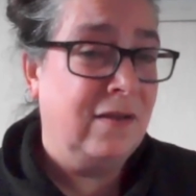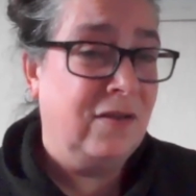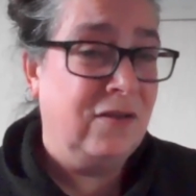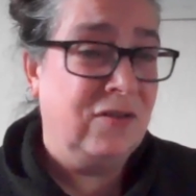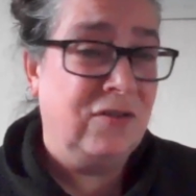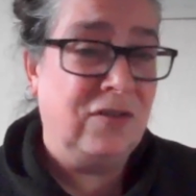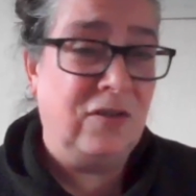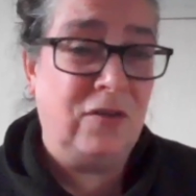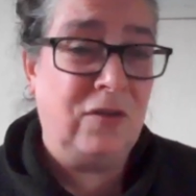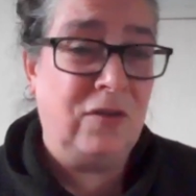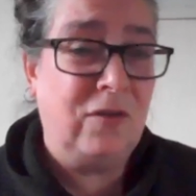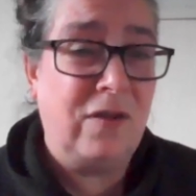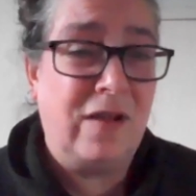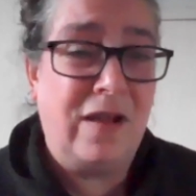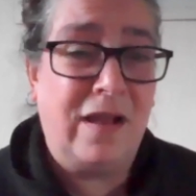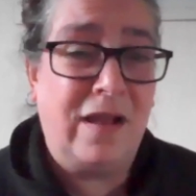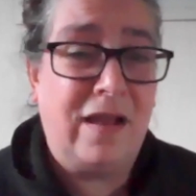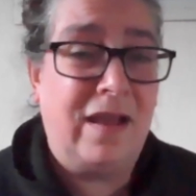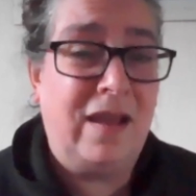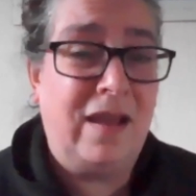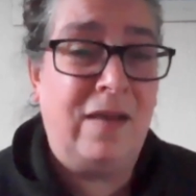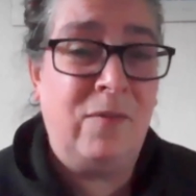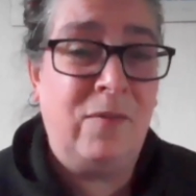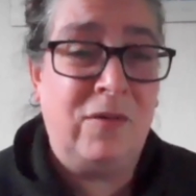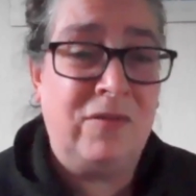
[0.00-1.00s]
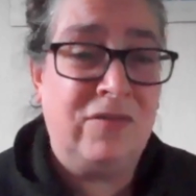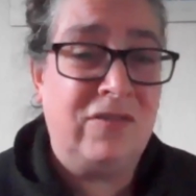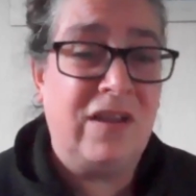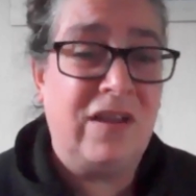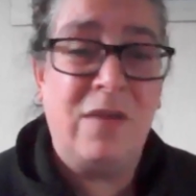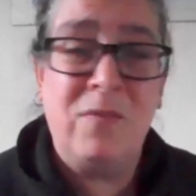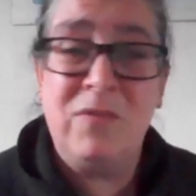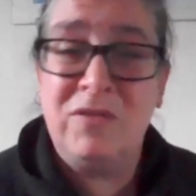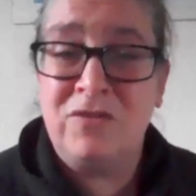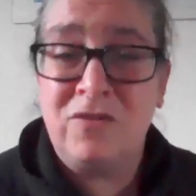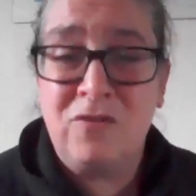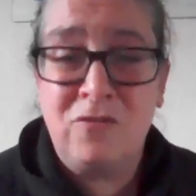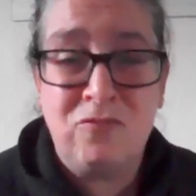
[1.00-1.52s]
So it
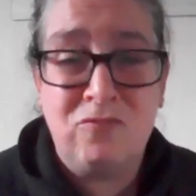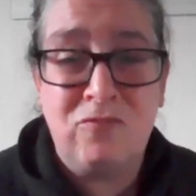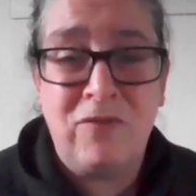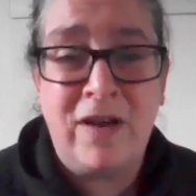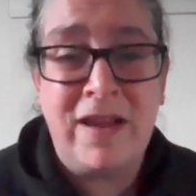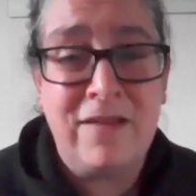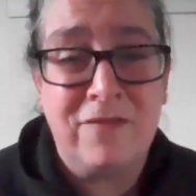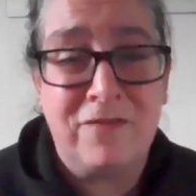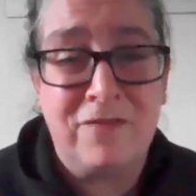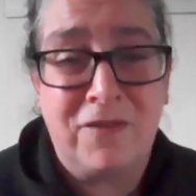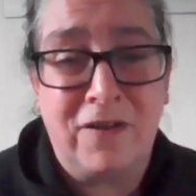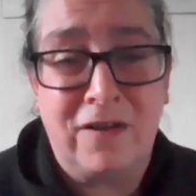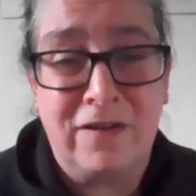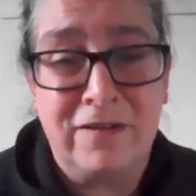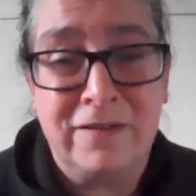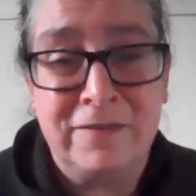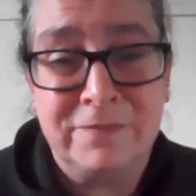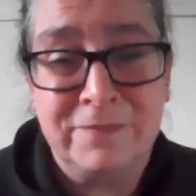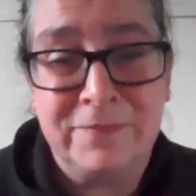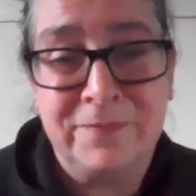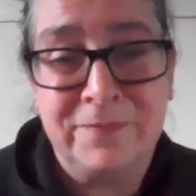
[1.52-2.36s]
was great fun.